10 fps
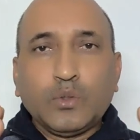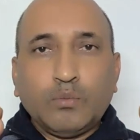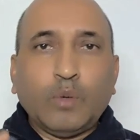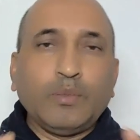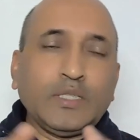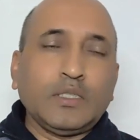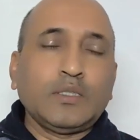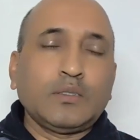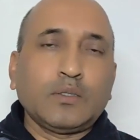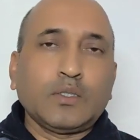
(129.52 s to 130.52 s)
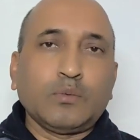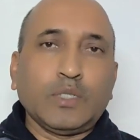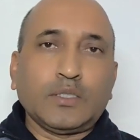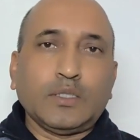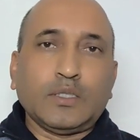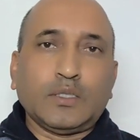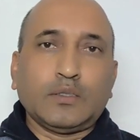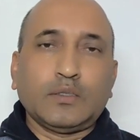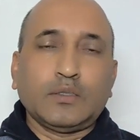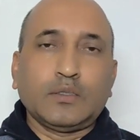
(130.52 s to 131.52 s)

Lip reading: So, momentum investor